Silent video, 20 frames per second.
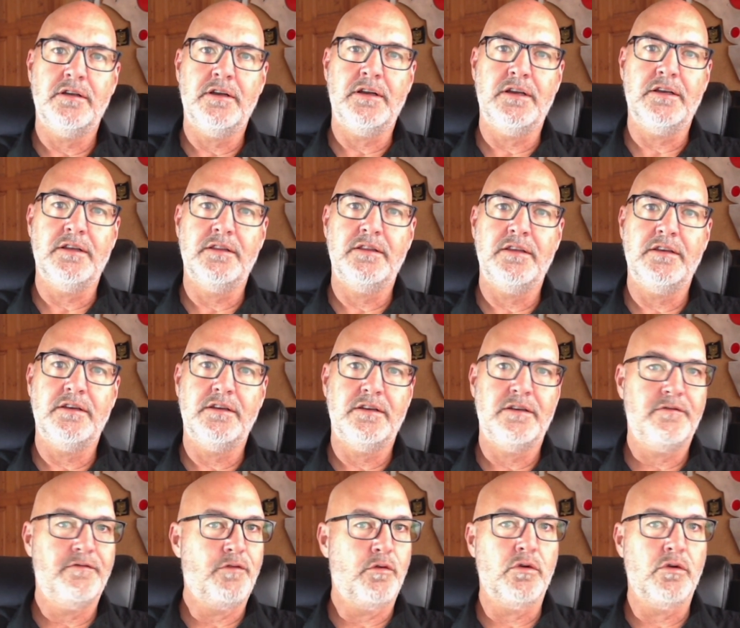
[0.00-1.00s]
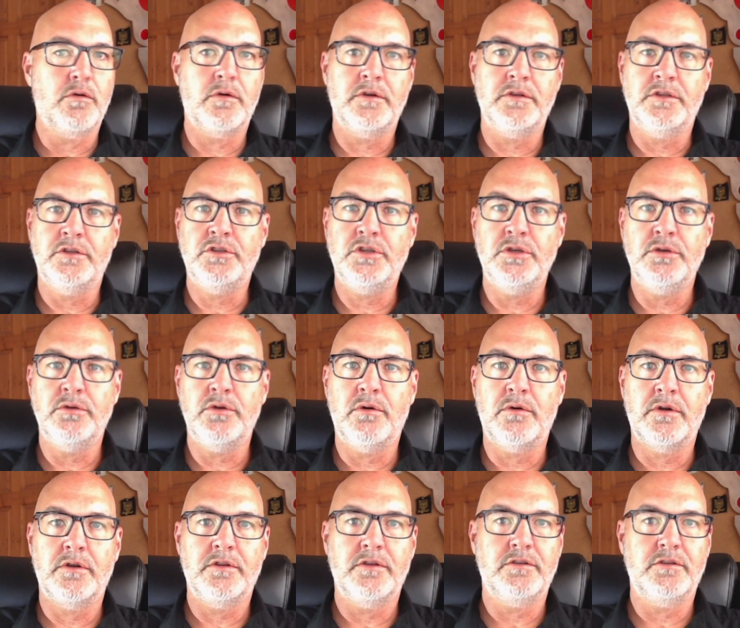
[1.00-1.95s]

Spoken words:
the 4-door and the 2-door.